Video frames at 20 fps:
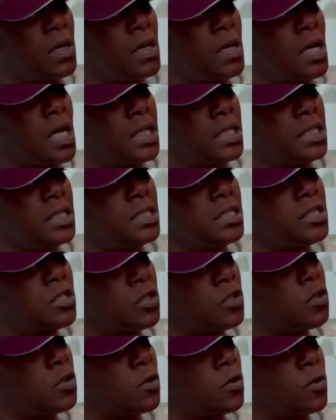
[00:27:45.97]
I needed to
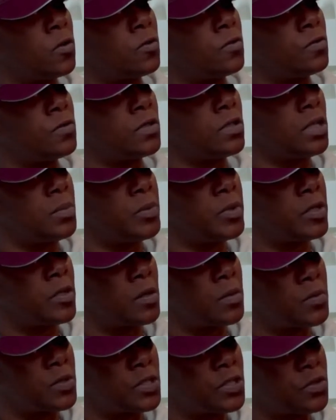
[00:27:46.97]
learn and
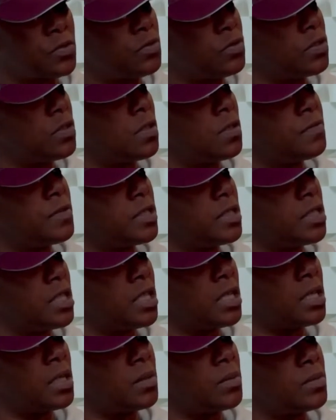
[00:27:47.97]
become a student of the
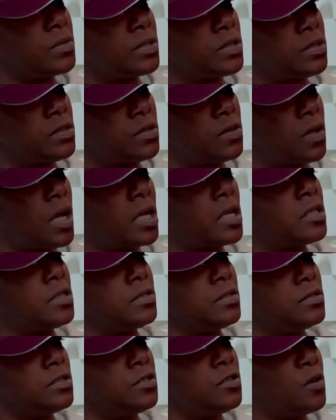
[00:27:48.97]
game so I could,
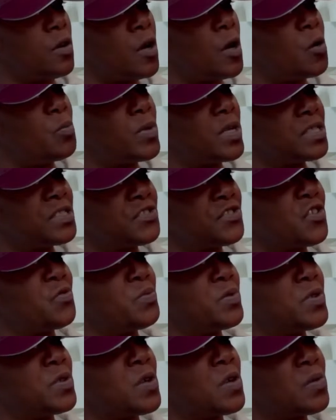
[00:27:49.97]
help
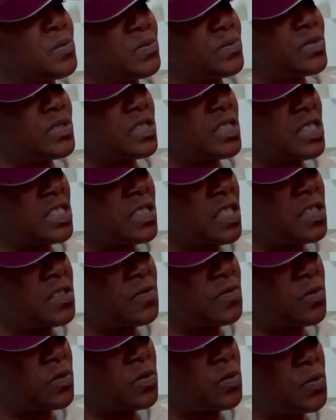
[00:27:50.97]
myself become
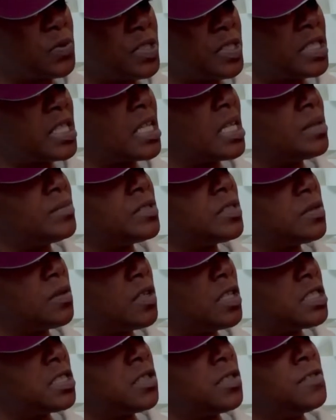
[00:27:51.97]
successful. When it came to
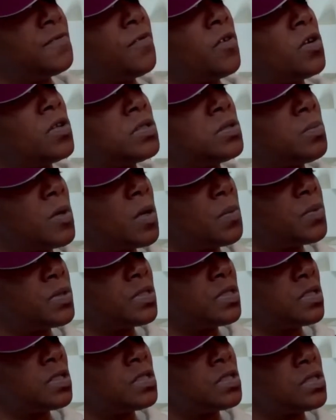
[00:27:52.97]
as far as my
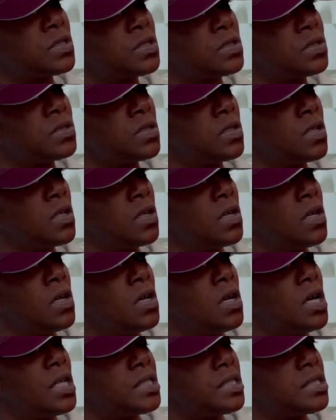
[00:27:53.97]
position
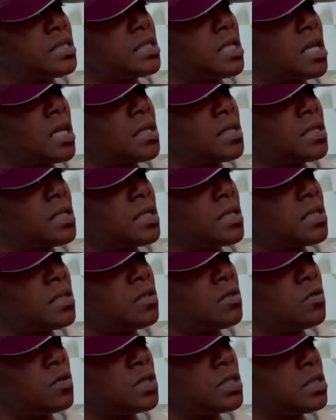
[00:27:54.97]
as a tight end,
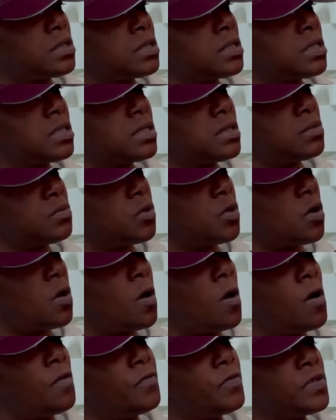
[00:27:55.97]
we're
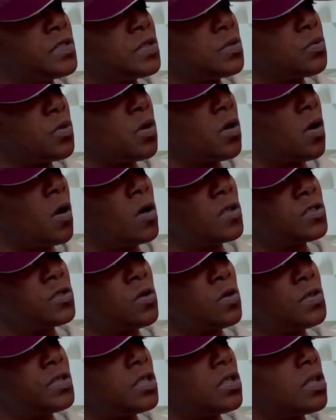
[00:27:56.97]
on offense, we're
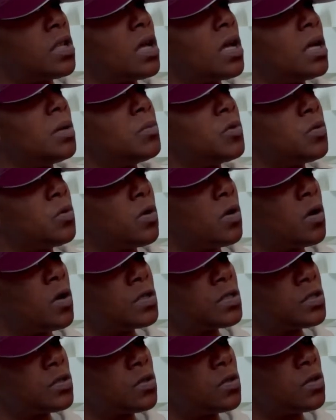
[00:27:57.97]
also on the line, but we're
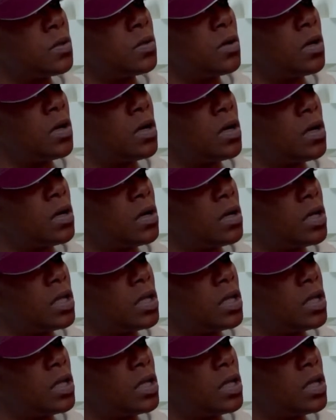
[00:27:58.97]
also a